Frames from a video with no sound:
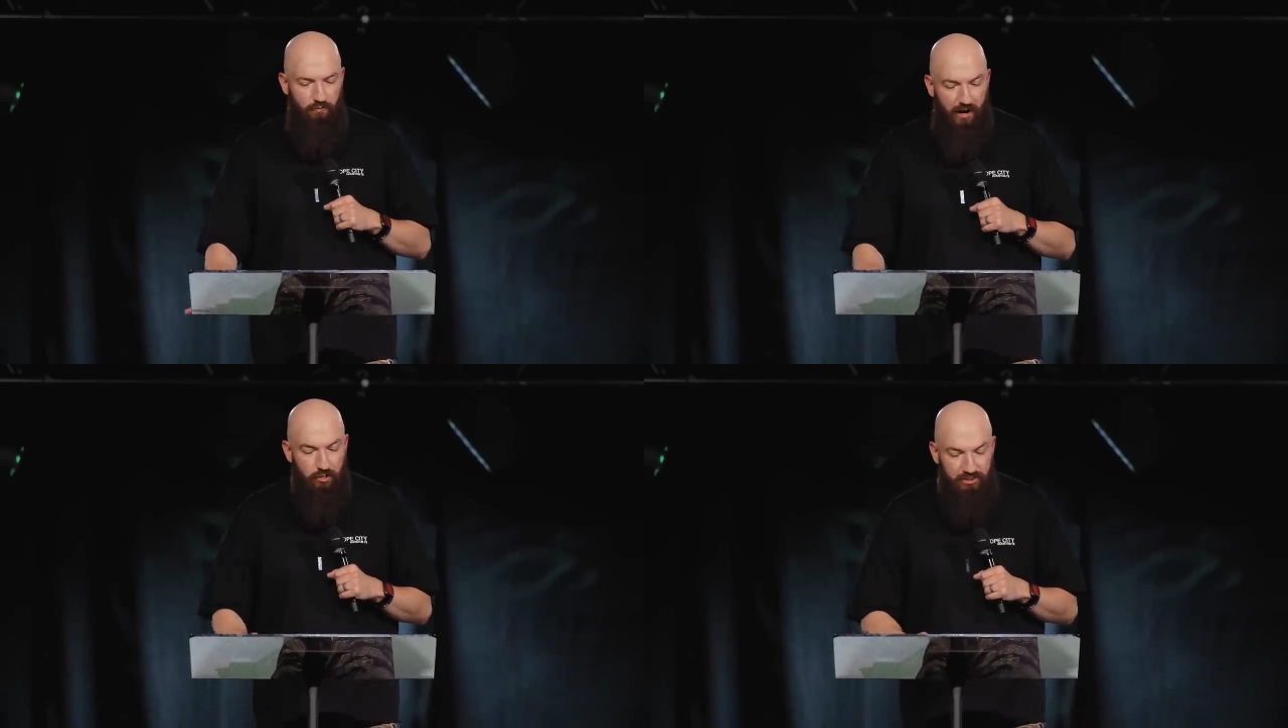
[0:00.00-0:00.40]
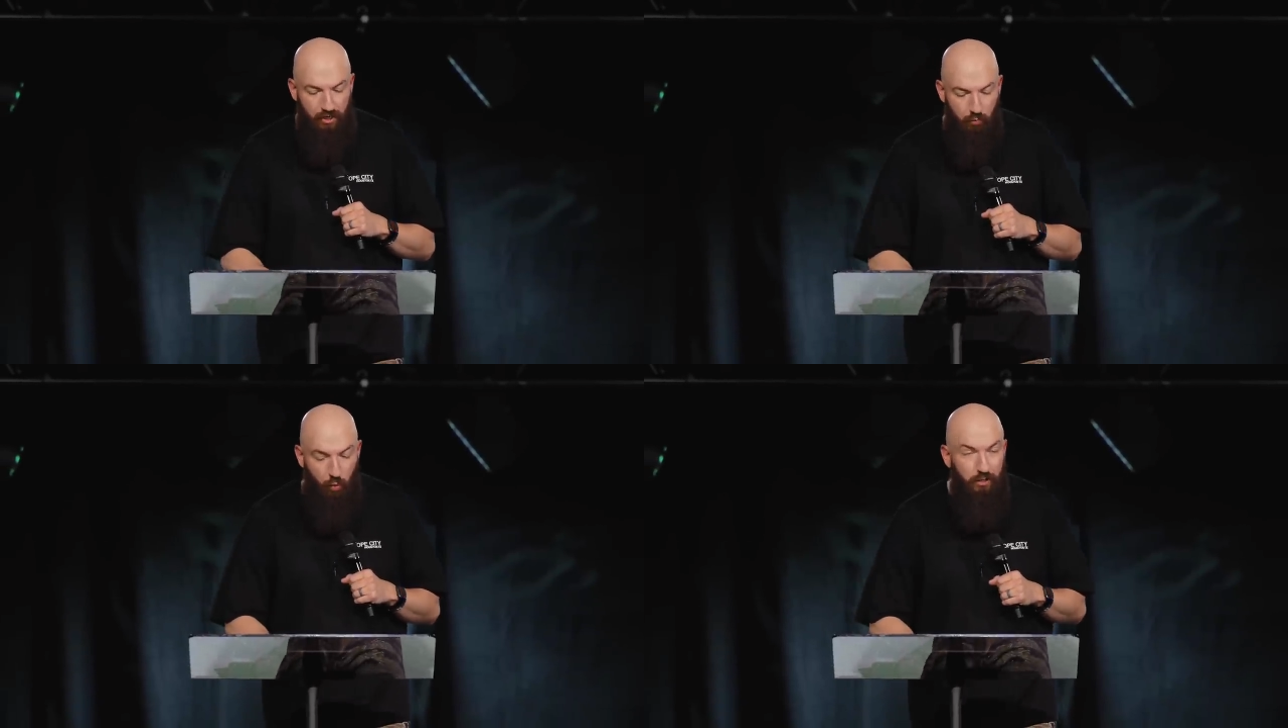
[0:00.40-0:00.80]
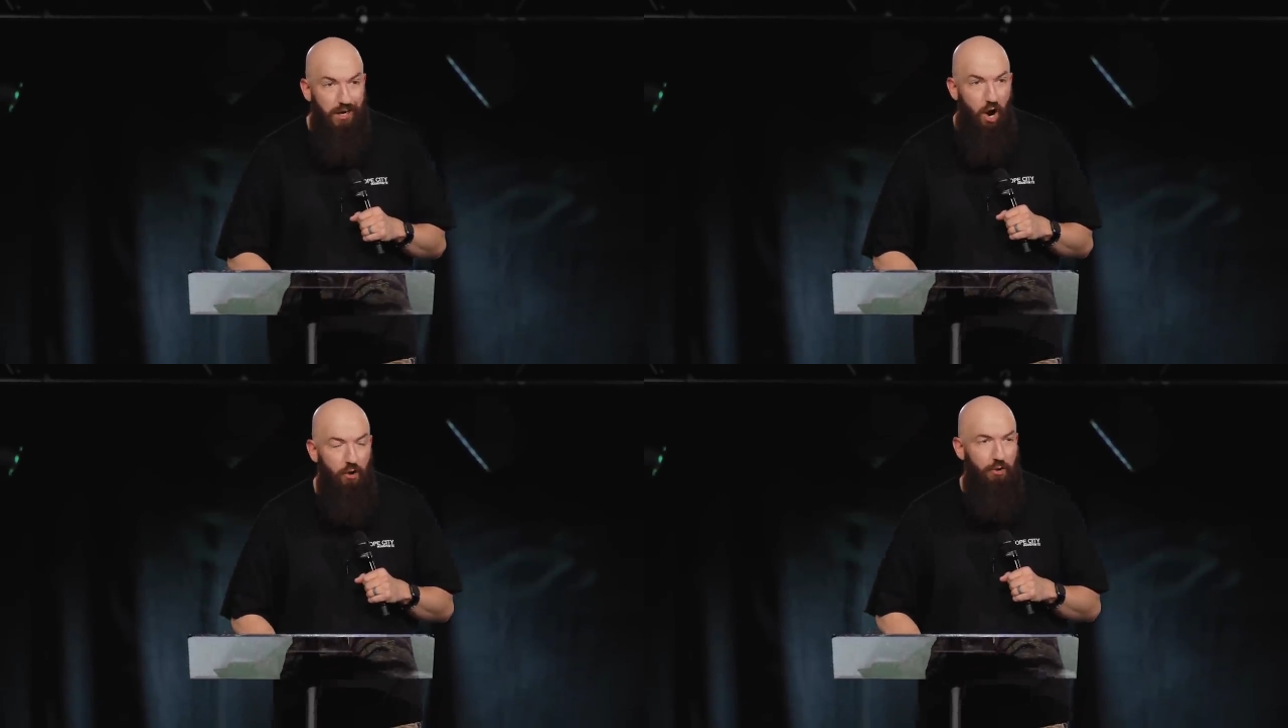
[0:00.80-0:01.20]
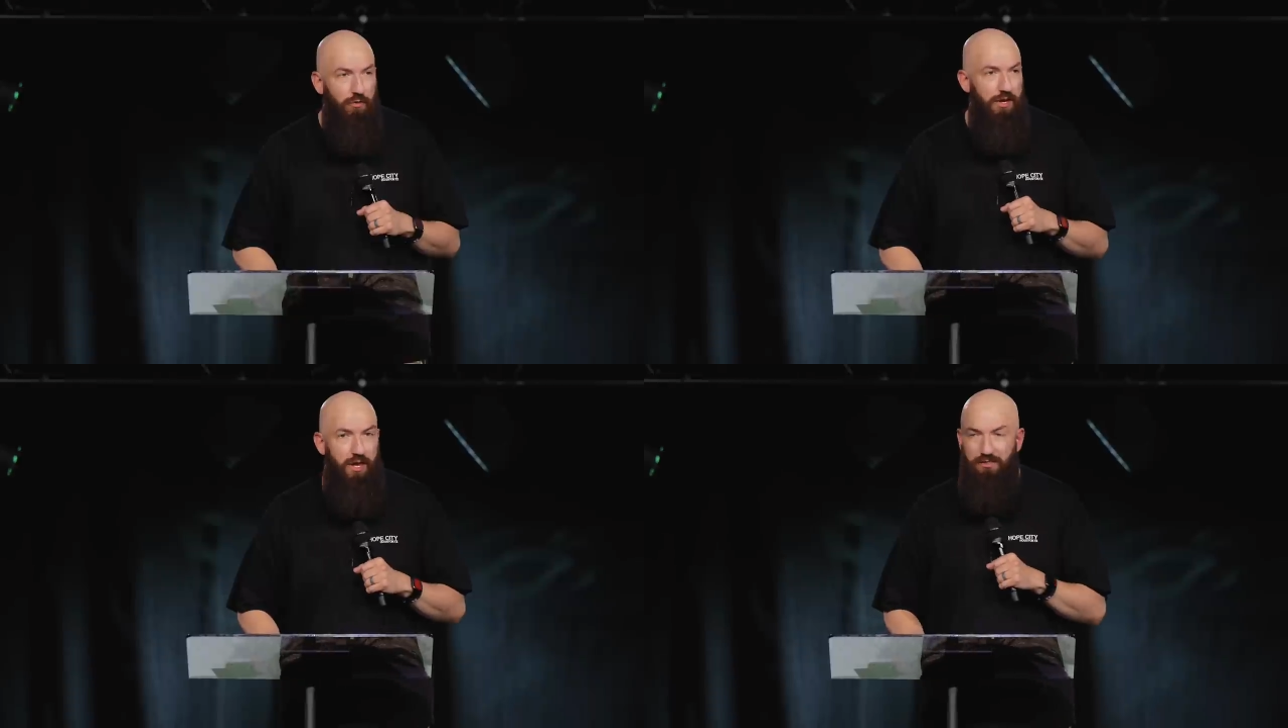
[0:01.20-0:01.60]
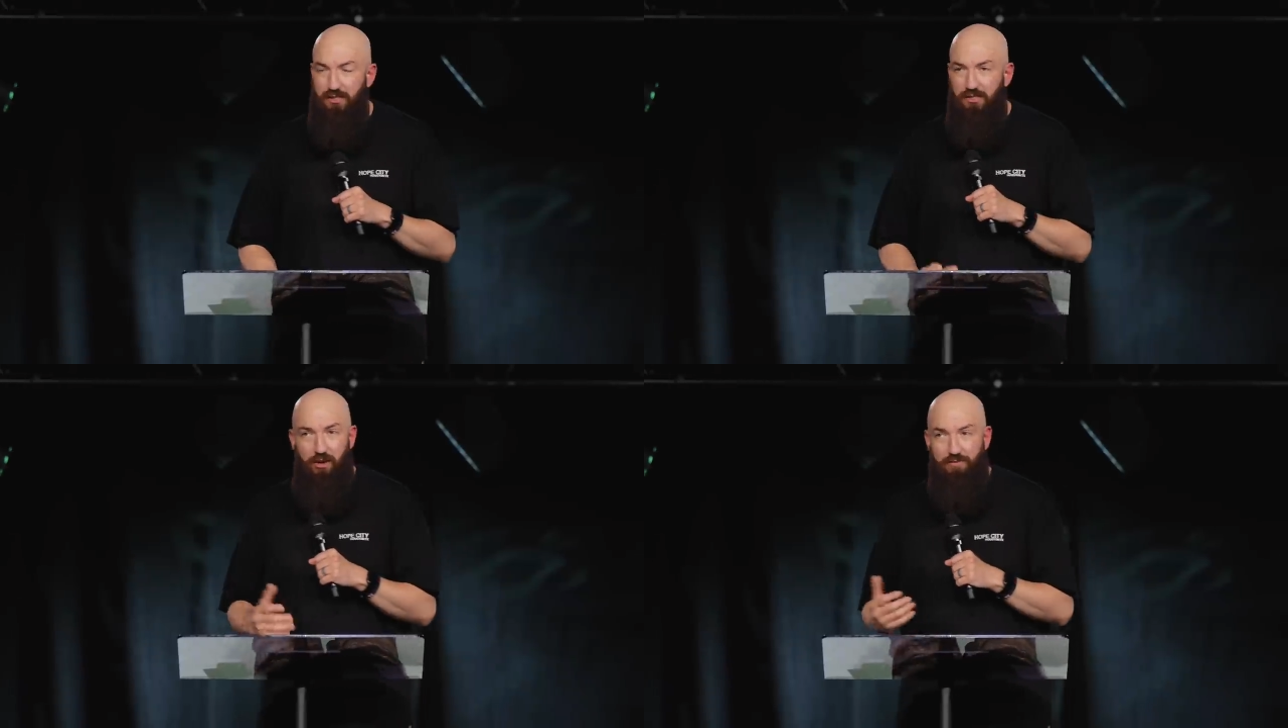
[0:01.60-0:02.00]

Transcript: find yourself working harder than necessary.